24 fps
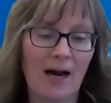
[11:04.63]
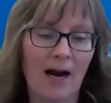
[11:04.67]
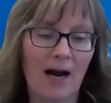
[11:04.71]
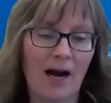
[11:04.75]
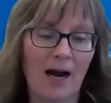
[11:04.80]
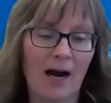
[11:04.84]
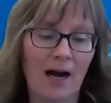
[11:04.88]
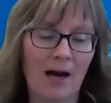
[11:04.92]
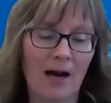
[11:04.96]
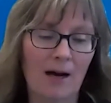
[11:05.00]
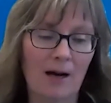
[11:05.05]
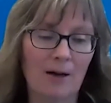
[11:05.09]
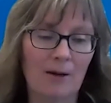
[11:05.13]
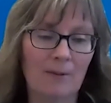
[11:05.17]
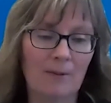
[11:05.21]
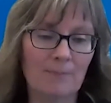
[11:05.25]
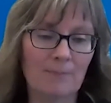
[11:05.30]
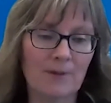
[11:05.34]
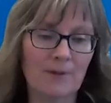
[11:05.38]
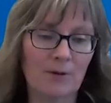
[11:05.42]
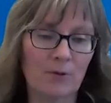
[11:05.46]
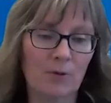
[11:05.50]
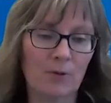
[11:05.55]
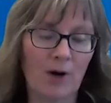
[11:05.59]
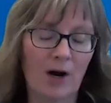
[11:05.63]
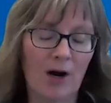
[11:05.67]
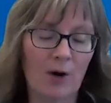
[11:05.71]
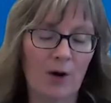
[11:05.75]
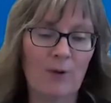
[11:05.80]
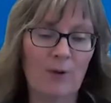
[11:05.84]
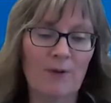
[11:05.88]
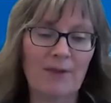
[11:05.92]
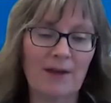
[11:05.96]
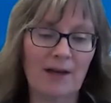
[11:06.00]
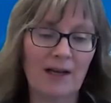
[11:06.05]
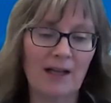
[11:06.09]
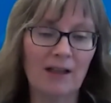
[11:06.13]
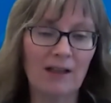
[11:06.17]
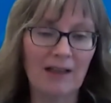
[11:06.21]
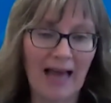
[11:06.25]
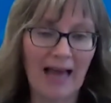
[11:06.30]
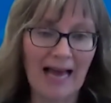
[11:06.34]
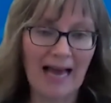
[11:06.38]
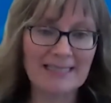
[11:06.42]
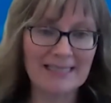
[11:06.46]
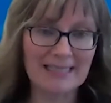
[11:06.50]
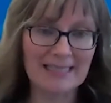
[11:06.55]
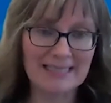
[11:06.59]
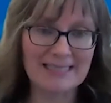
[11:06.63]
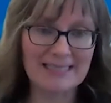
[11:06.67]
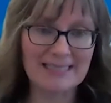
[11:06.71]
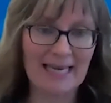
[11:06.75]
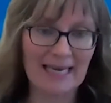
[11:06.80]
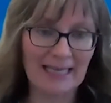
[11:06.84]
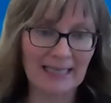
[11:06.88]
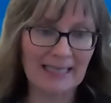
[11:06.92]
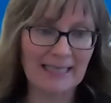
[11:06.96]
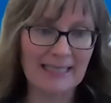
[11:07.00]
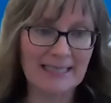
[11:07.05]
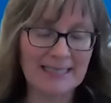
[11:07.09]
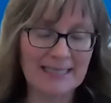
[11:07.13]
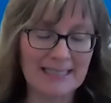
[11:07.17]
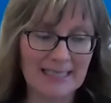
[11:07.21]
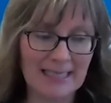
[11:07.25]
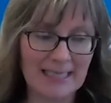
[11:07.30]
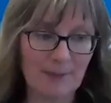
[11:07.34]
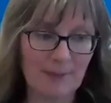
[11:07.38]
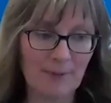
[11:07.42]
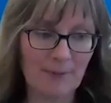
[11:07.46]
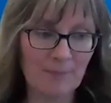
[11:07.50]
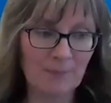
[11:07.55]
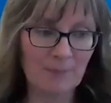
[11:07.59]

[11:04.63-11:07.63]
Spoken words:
are with a classic saline seep,